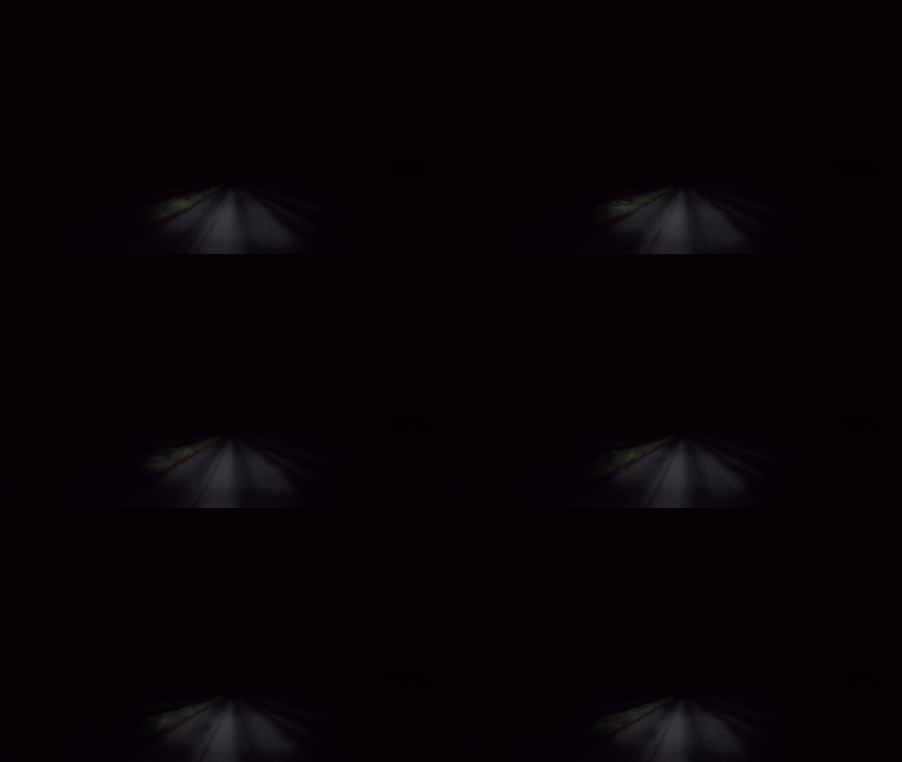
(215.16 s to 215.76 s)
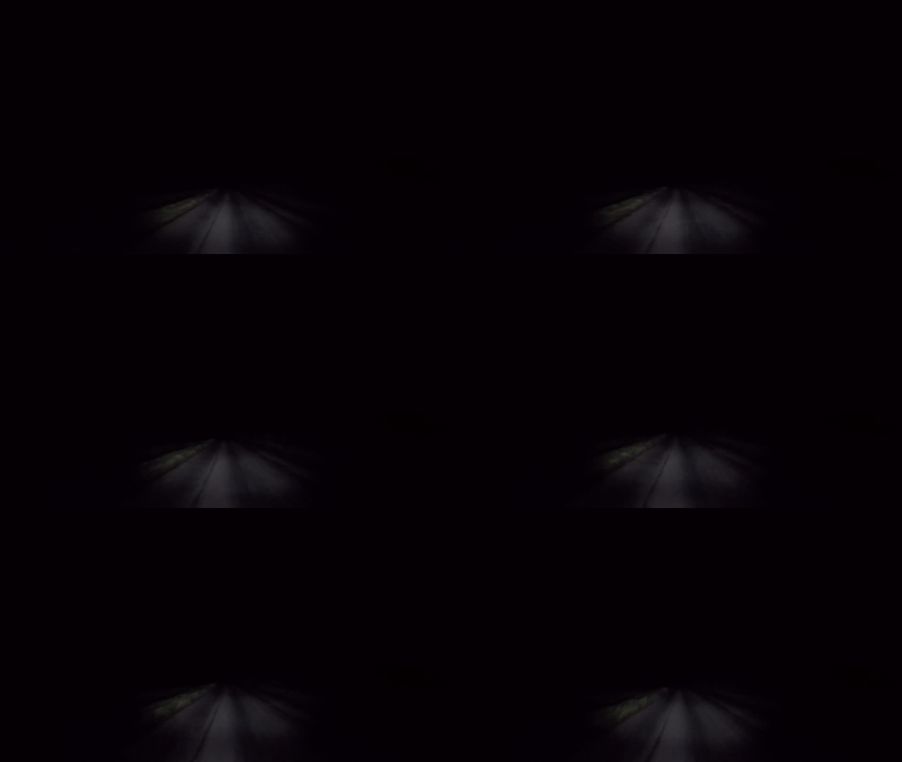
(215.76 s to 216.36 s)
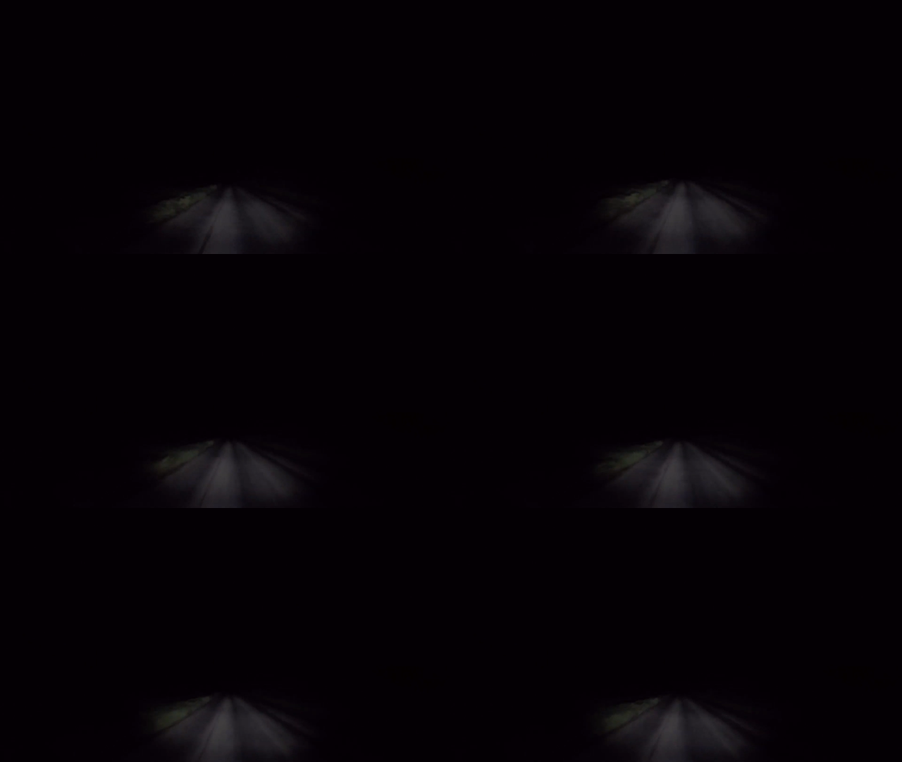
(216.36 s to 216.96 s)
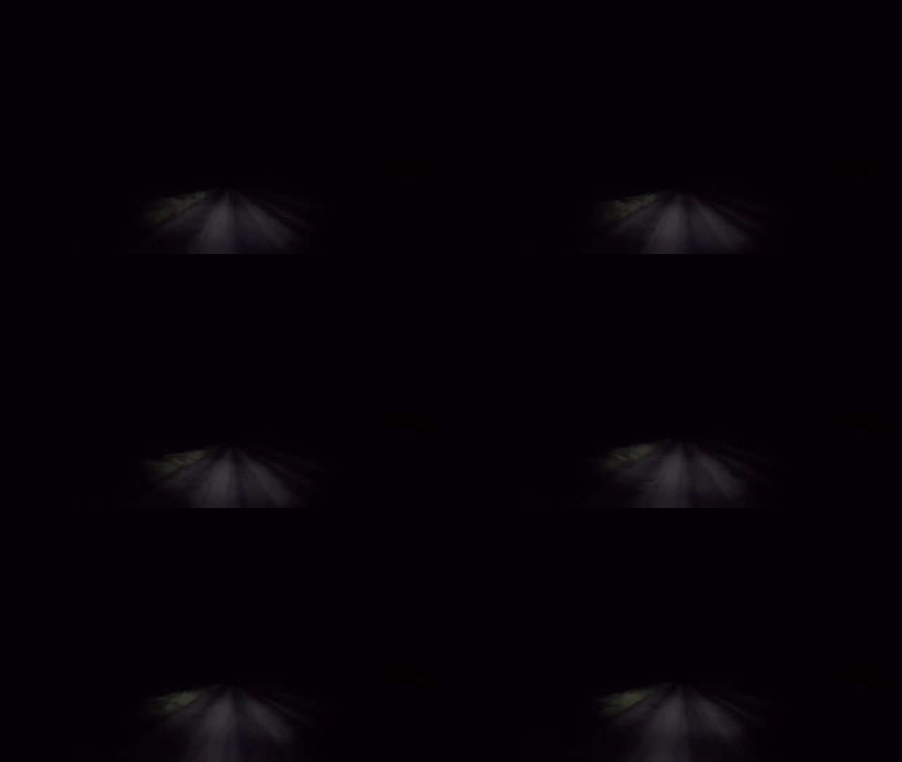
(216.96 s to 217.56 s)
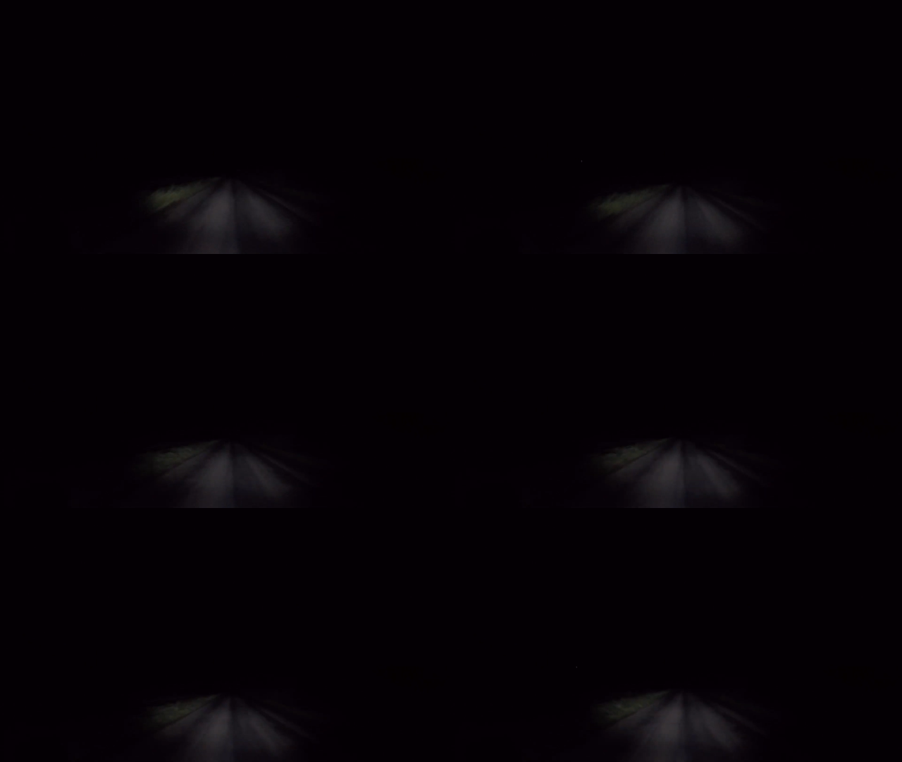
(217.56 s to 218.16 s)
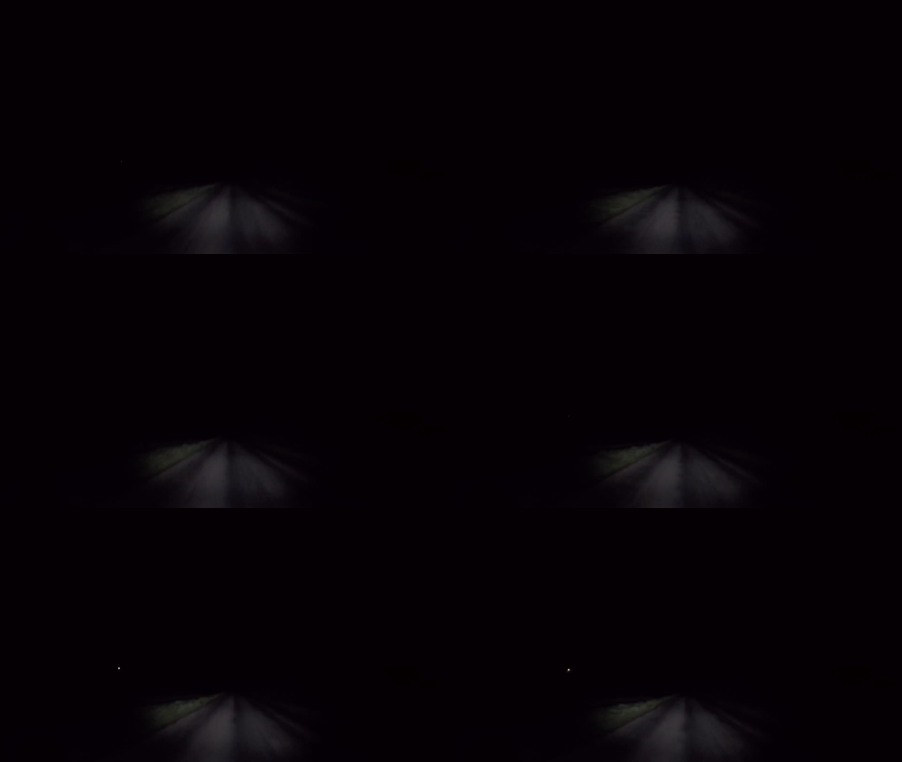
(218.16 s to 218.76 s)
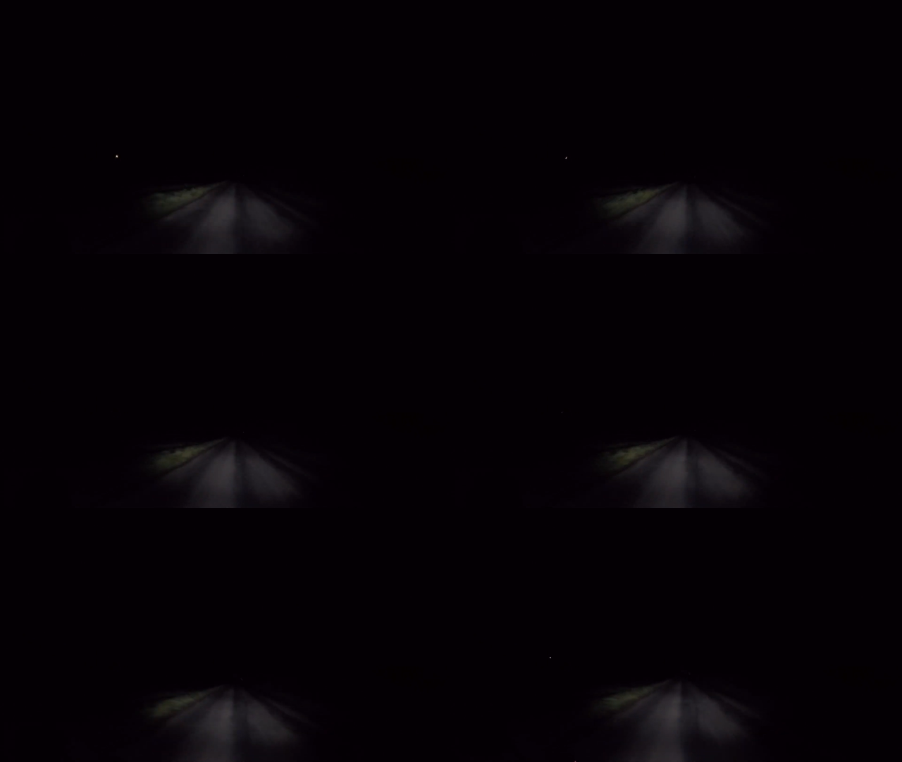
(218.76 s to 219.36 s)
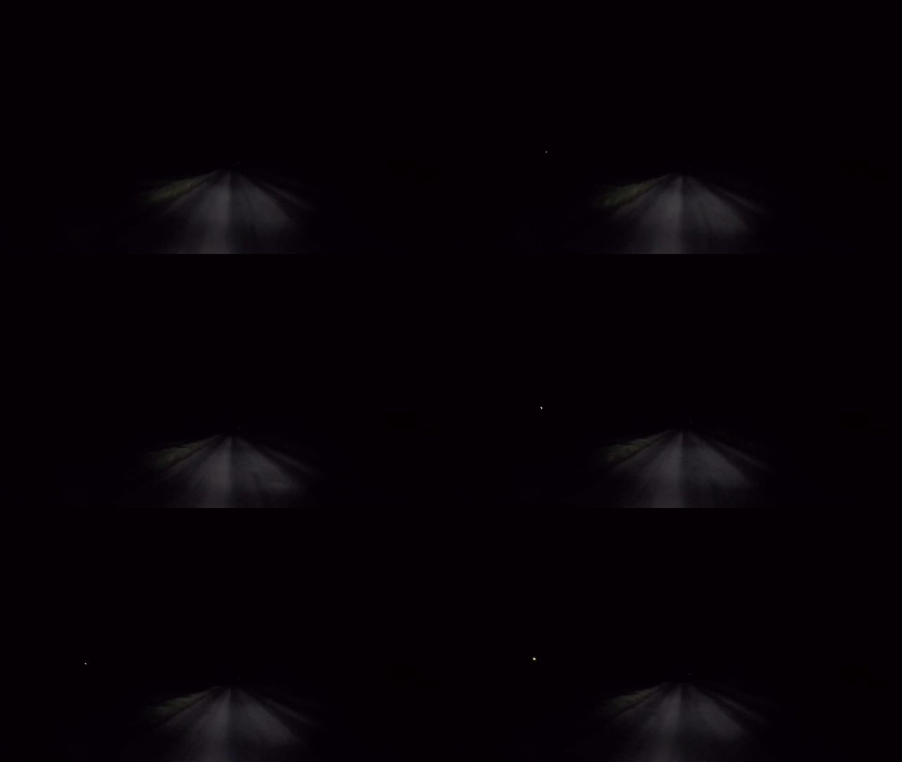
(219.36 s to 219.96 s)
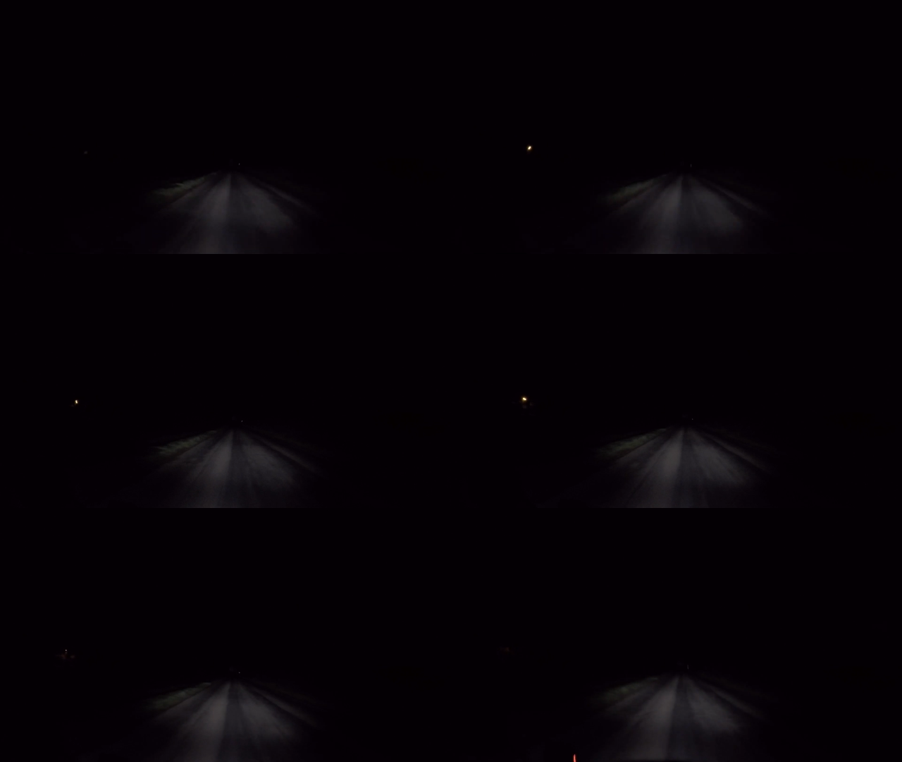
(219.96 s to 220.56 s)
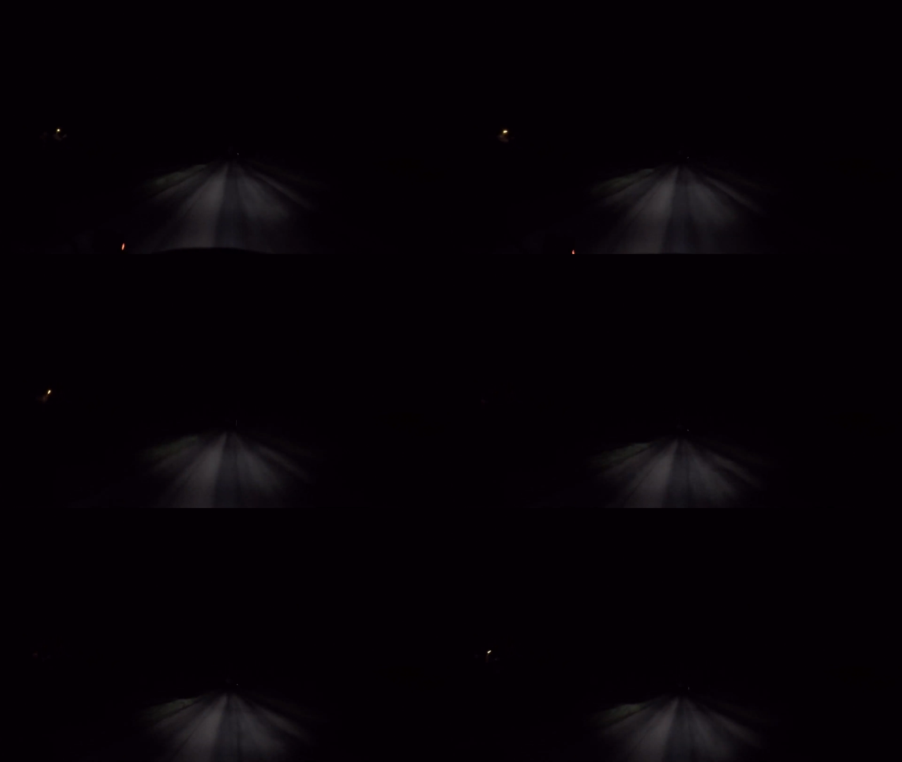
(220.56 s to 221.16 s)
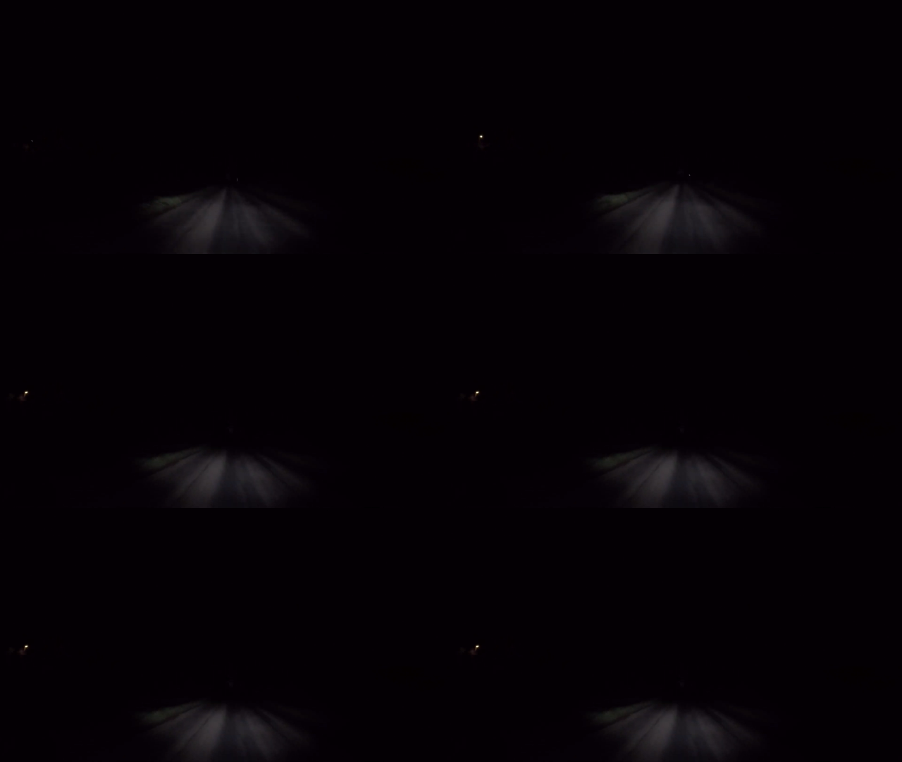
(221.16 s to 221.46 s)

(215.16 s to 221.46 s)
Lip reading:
No face is visible, so there are no lips to read.